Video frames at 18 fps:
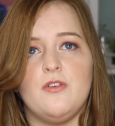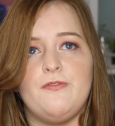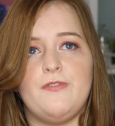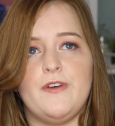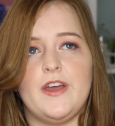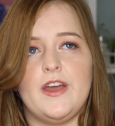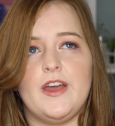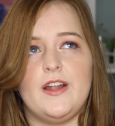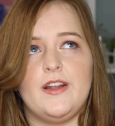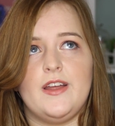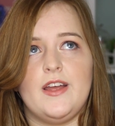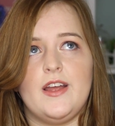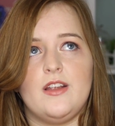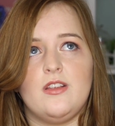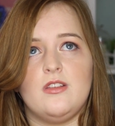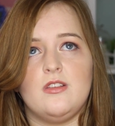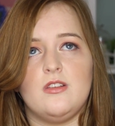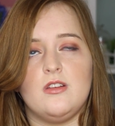fit
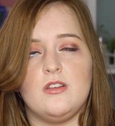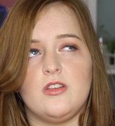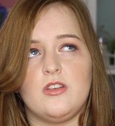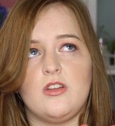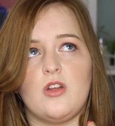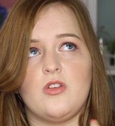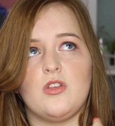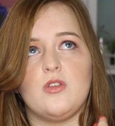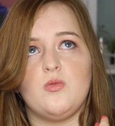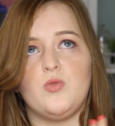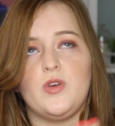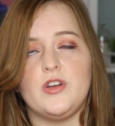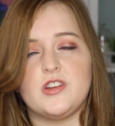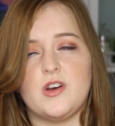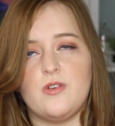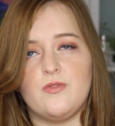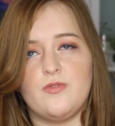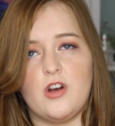in you know, the
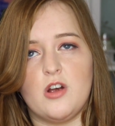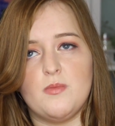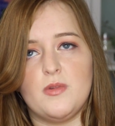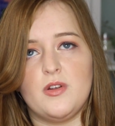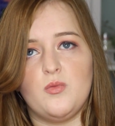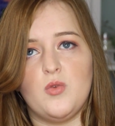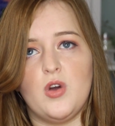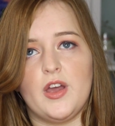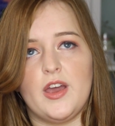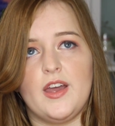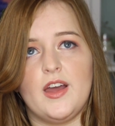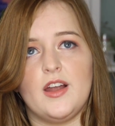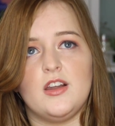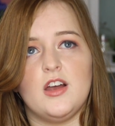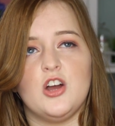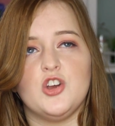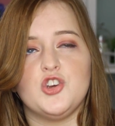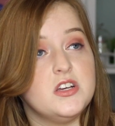retail environment working
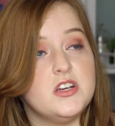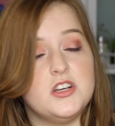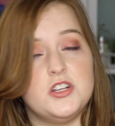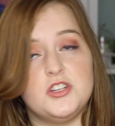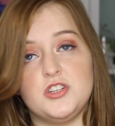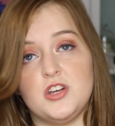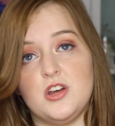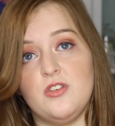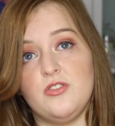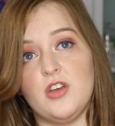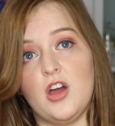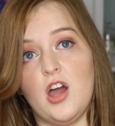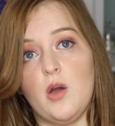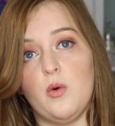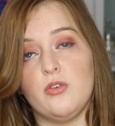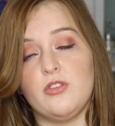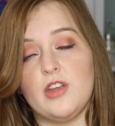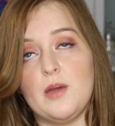at Lush. Turns
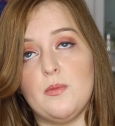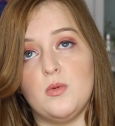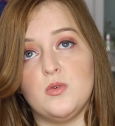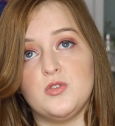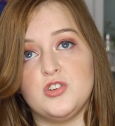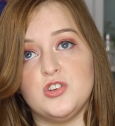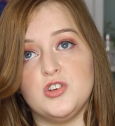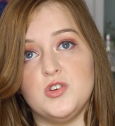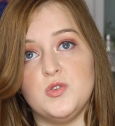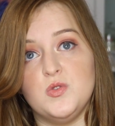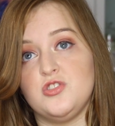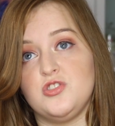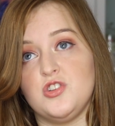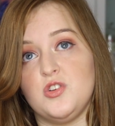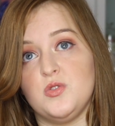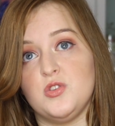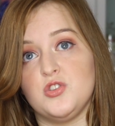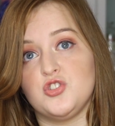out I was able to
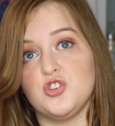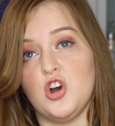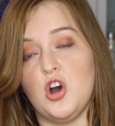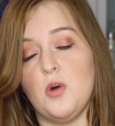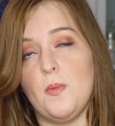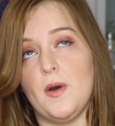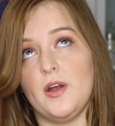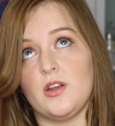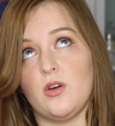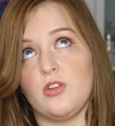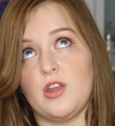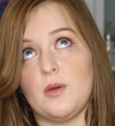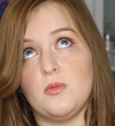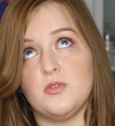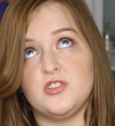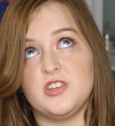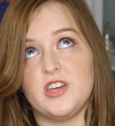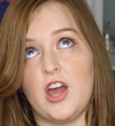do the job, and I was
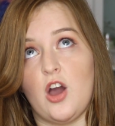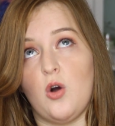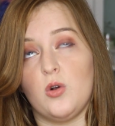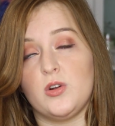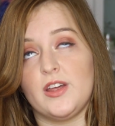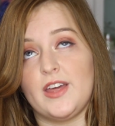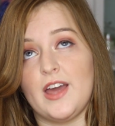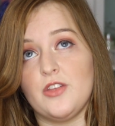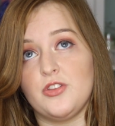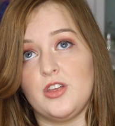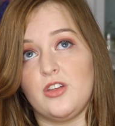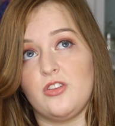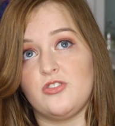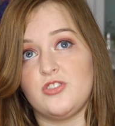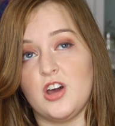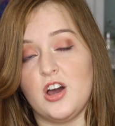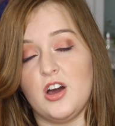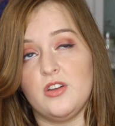able to get on and get
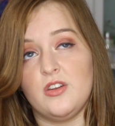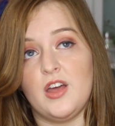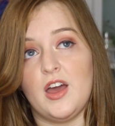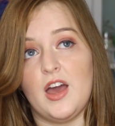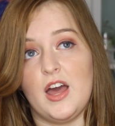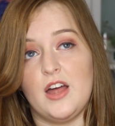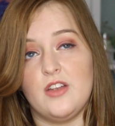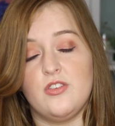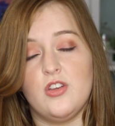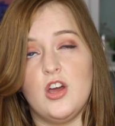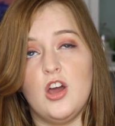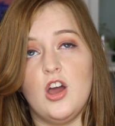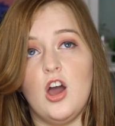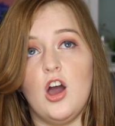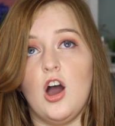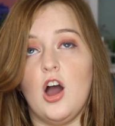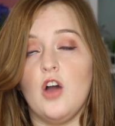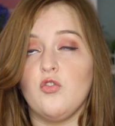things done, and
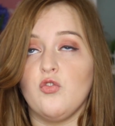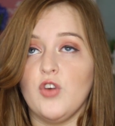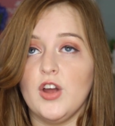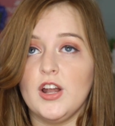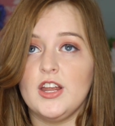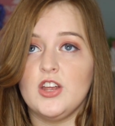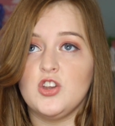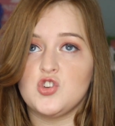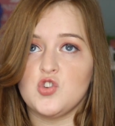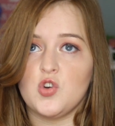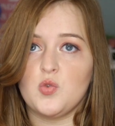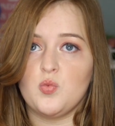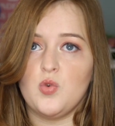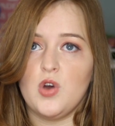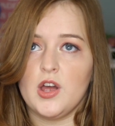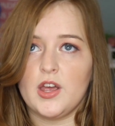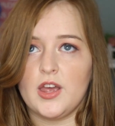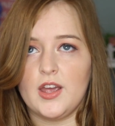I've really enjoyed
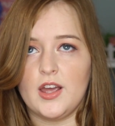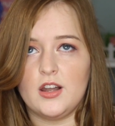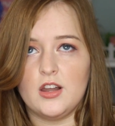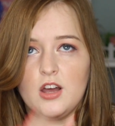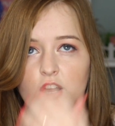working at